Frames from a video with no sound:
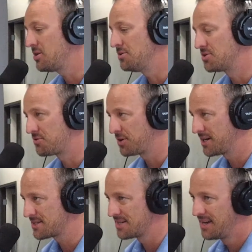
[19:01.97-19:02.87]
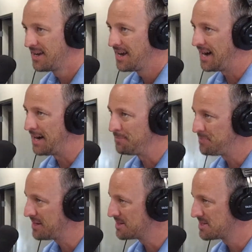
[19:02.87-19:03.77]
huge for us
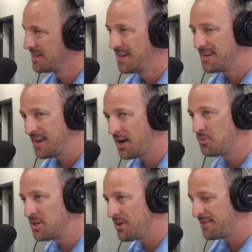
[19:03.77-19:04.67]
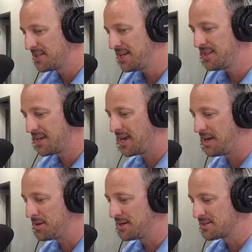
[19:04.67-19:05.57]
um, because now when you have a lead
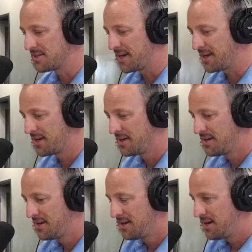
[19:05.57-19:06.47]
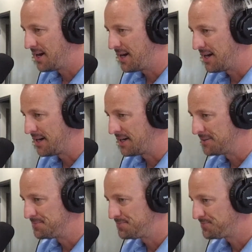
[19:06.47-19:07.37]
that came in is like,
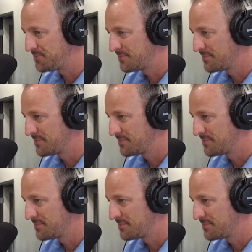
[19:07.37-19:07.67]
um,